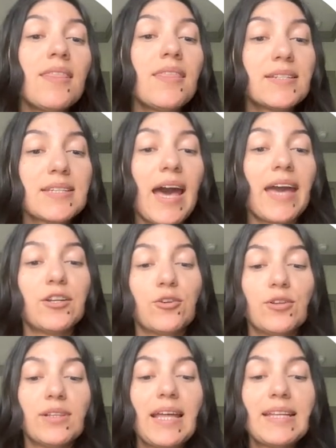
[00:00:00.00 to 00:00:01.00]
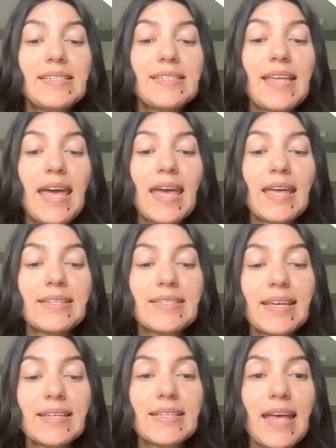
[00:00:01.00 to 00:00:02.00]
The title, let's say
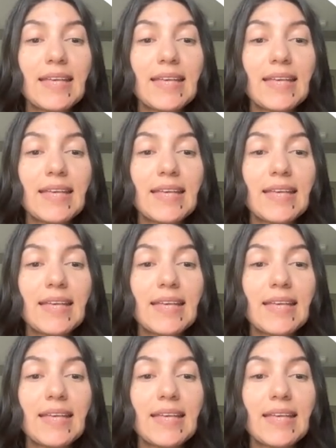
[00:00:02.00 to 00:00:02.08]
6